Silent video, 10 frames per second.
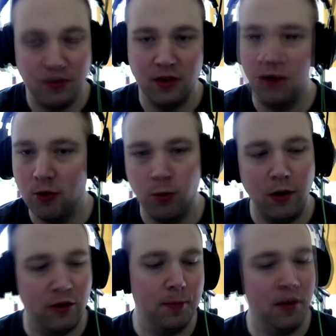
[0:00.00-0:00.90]
This
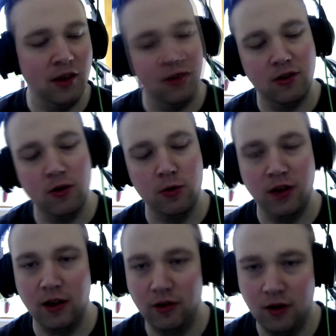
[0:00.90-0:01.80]
recipe is so
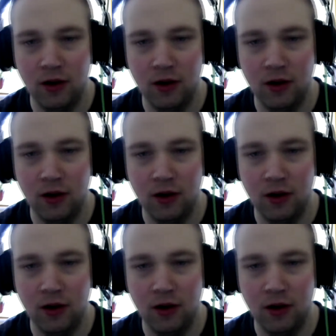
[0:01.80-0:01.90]
nice.